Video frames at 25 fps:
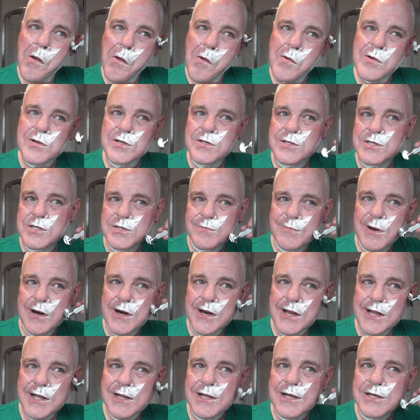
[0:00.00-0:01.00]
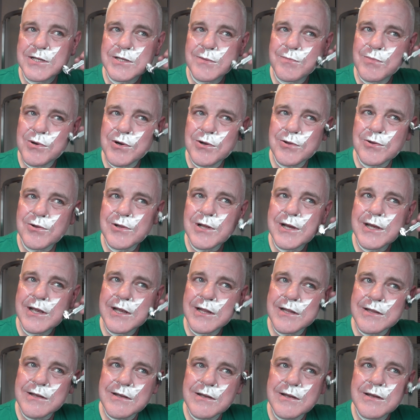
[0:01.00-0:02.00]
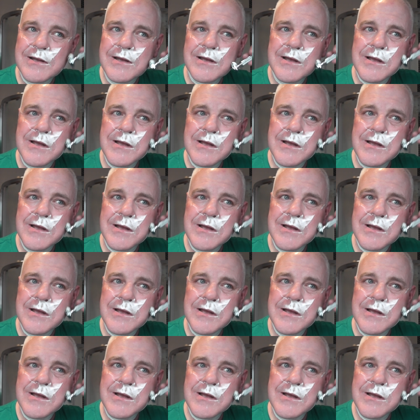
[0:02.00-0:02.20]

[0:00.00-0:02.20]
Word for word: Was it the Smart Helix Apollo Light?